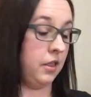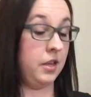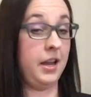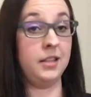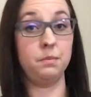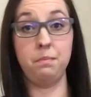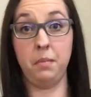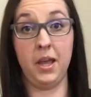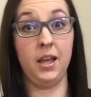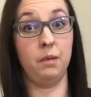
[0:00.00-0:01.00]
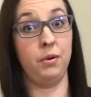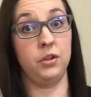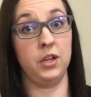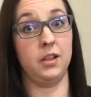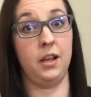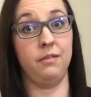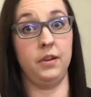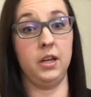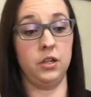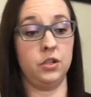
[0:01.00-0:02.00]
The next big project that I
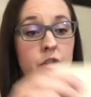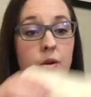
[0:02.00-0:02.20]
finished